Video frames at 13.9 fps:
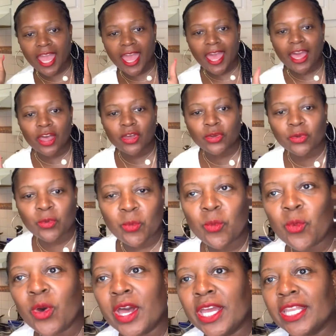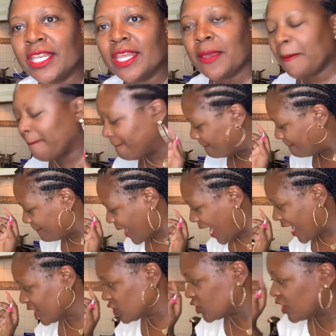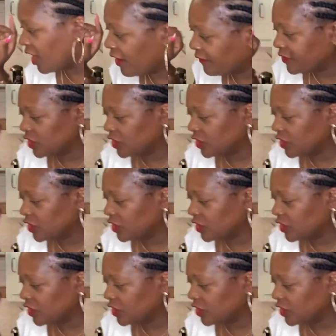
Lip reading: out one batch of